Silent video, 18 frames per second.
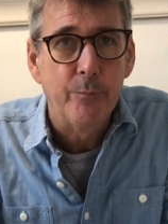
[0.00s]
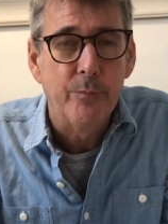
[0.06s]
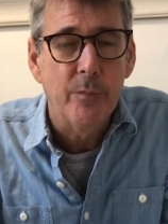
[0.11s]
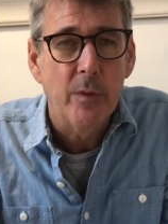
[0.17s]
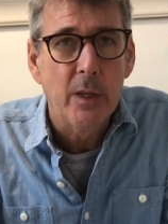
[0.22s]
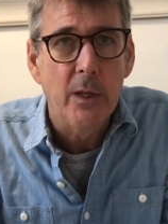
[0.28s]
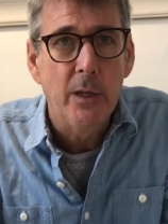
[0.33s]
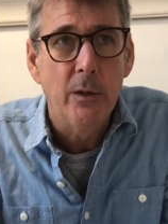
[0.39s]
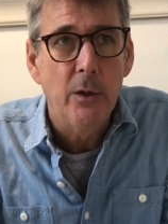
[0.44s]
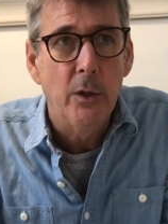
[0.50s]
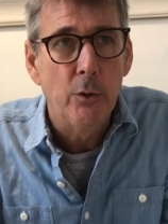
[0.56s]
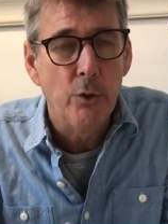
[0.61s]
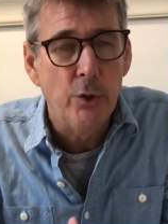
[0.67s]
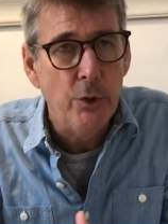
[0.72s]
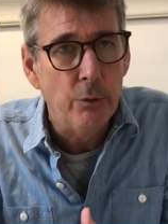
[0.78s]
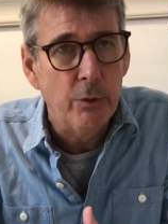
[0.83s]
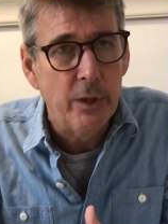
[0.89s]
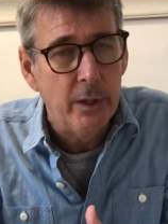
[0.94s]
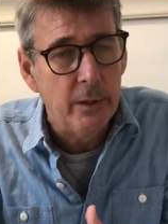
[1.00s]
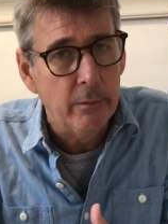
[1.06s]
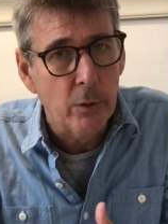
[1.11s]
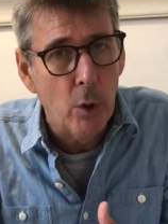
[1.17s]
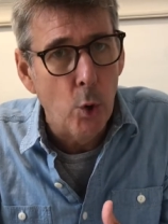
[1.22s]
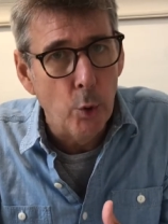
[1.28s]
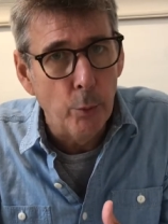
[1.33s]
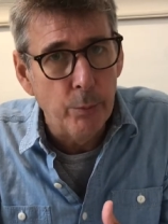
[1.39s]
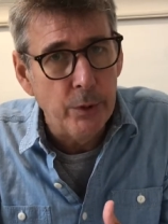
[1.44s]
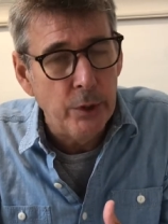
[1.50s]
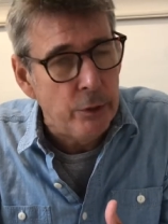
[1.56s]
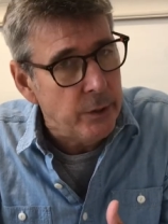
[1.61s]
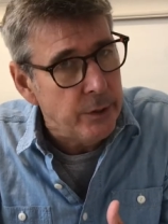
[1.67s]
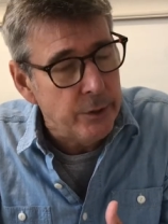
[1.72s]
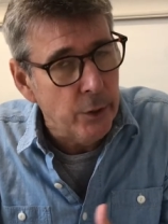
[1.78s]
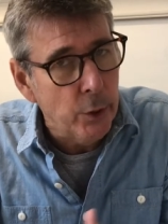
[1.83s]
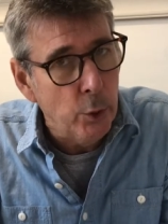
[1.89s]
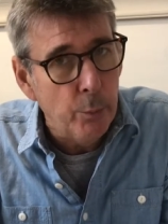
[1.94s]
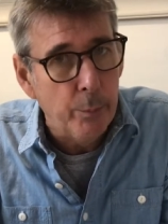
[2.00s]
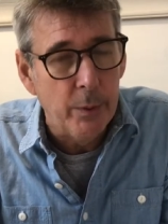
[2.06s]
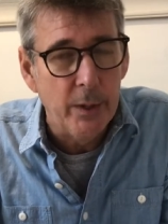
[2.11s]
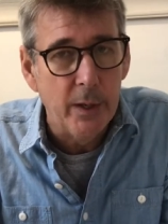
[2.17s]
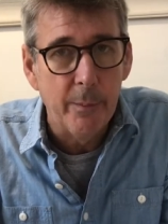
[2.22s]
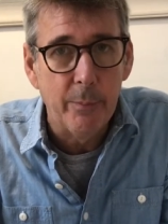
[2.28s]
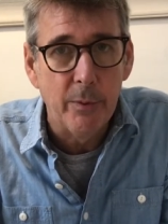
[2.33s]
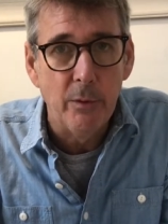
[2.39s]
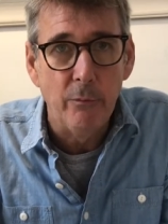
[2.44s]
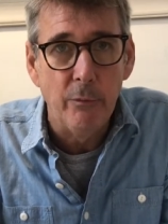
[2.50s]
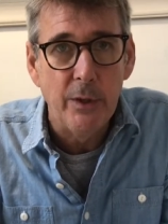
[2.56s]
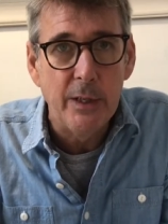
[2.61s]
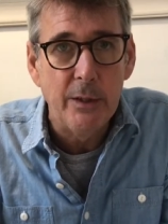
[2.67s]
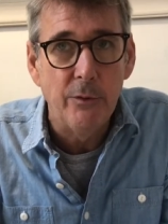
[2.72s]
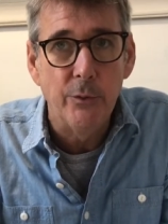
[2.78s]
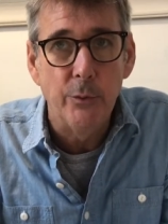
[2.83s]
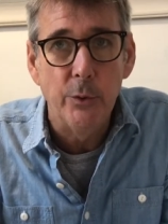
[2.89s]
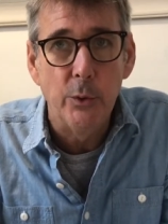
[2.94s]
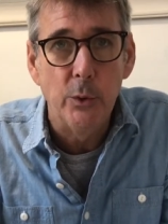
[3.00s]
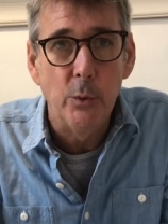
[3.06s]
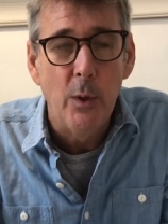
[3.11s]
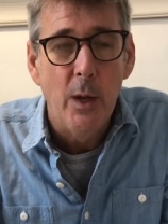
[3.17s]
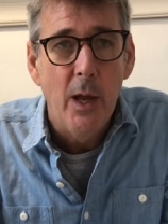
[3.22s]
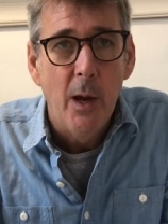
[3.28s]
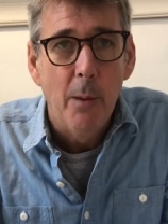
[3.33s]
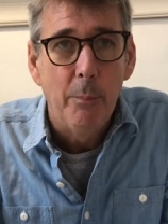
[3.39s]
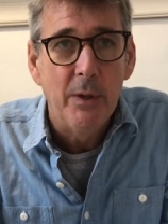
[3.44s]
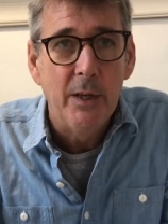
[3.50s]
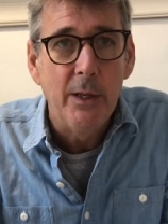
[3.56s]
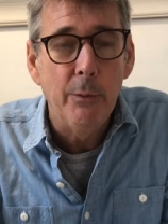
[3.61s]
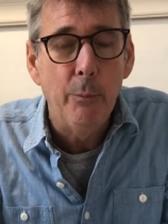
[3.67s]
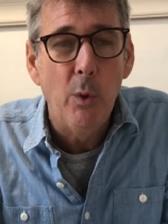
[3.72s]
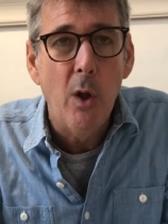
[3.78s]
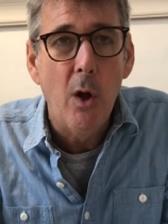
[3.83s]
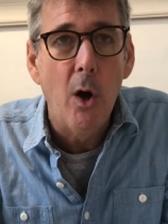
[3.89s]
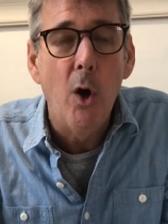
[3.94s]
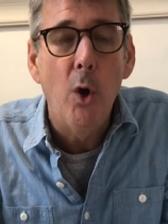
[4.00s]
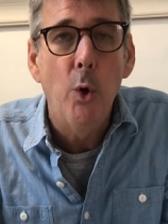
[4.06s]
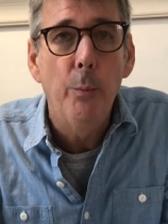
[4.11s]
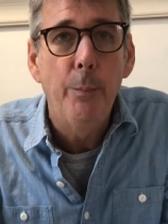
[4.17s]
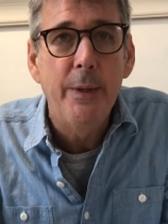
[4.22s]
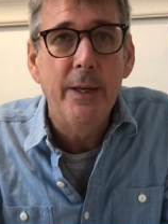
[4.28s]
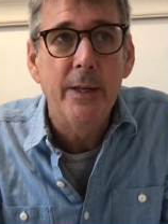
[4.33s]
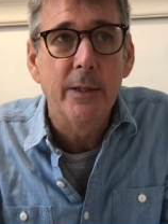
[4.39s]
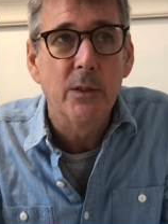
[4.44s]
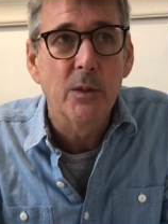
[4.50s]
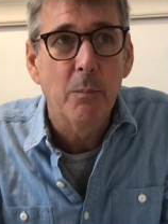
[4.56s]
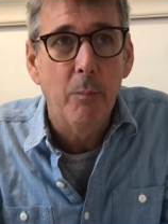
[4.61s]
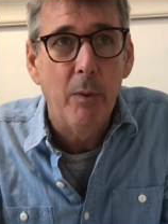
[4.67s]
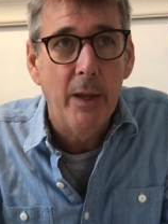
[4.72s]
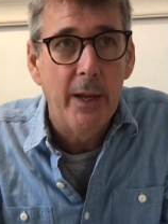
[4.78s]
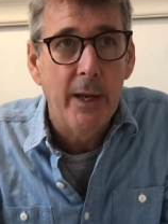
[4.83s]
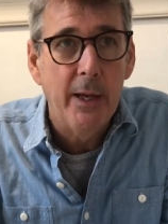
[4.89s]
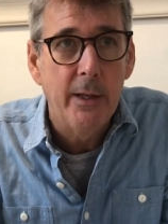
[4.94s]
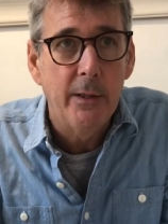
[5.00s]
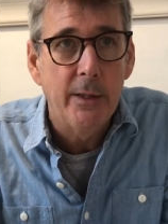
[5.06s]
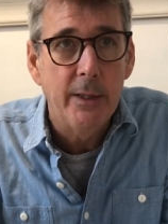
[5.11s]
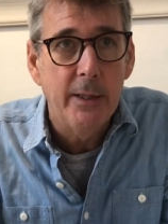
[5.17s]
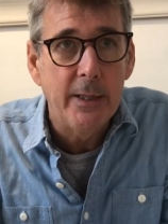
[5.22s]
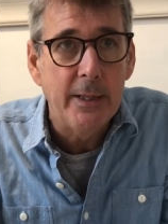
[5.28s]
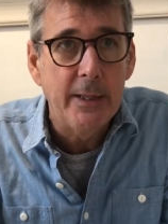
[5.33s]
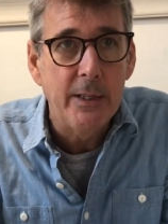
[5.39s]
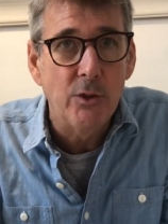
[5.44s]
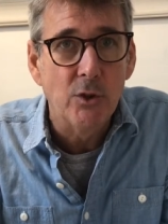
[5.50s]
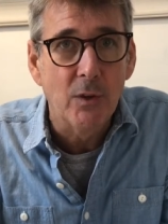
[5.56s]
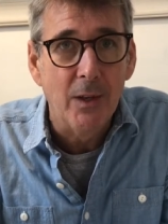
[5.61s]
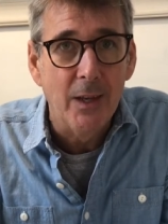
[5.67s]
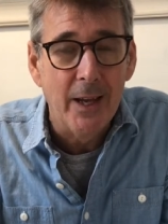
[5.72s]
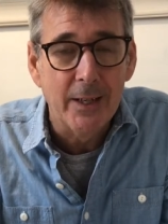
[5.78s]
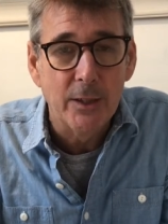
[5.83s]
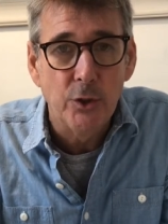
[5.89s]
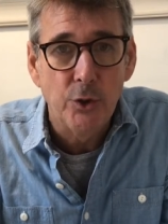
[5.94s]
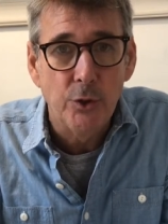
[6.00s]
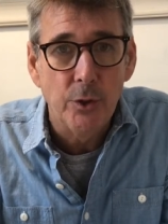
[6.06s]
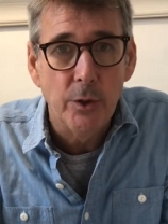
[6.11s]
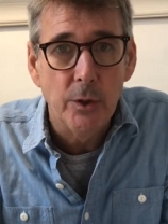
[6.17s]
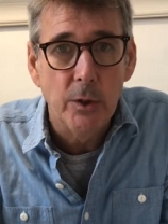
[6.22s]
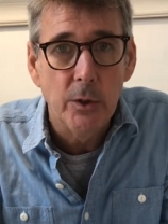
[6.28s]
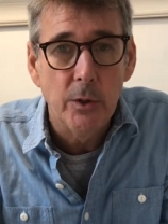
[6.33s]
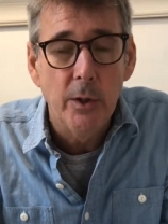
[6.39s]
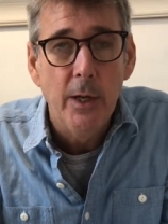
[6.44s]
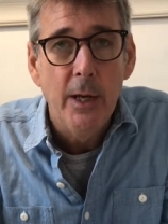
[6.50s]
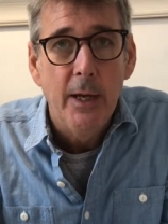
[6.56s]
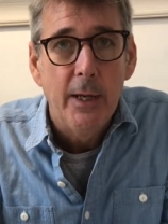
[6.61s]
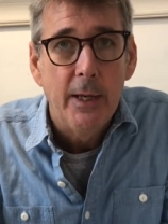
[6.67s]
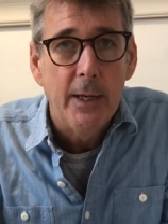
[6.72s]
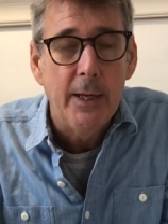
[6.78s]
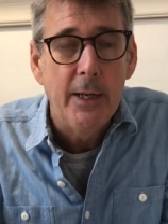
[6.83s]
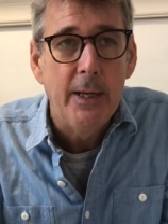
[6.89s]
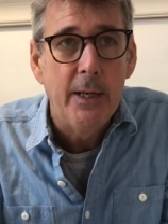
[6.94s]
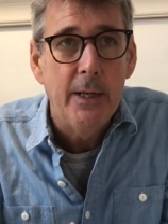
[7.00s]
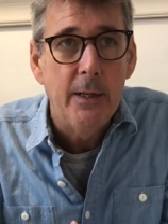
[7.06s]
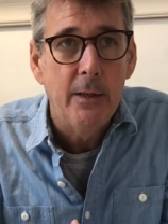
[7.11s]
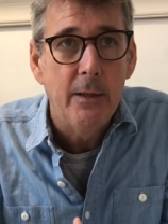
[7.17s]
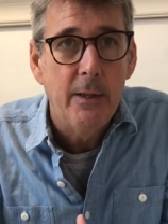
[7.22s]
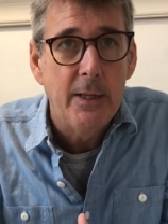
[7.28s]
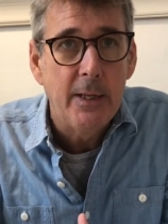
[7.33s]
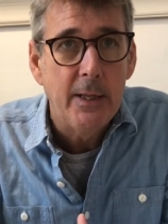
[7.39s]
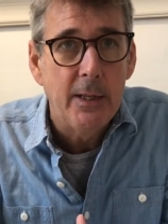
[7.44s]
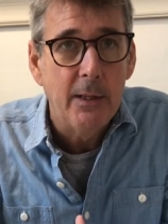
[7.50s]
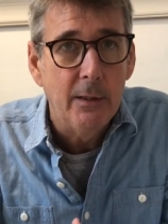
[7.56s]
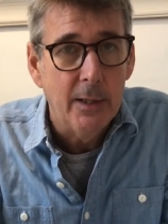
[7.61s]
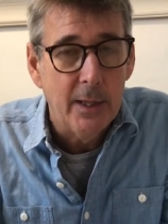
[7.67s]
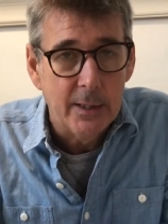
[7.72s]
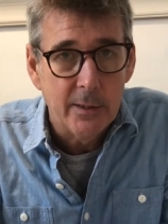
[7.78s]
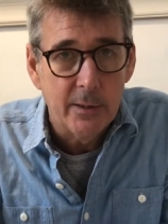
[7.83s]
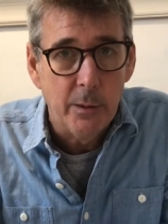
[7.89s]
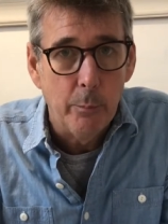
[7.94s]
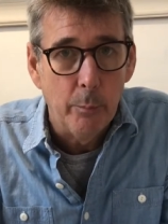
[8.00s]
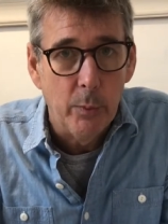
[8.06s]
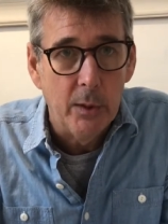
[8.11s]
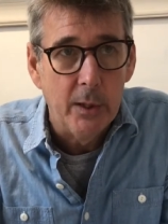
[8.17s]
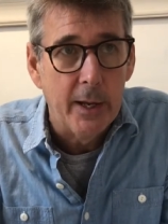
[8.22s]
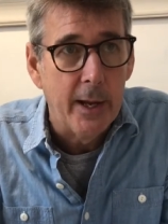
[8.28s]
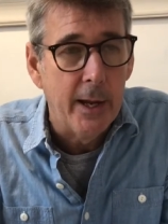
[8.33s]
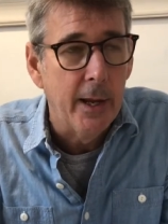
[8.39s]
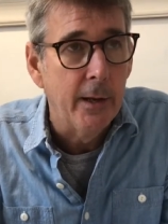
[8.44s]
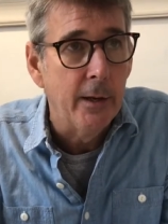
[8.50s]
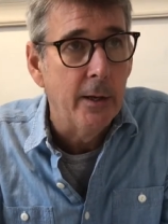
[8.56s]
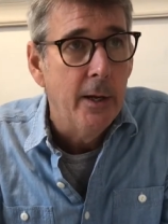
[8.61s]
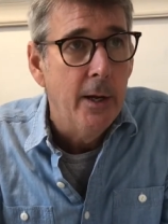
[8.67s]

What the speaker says: you need to open up and read through. But it will all be explained in each lecture in the lesson plan.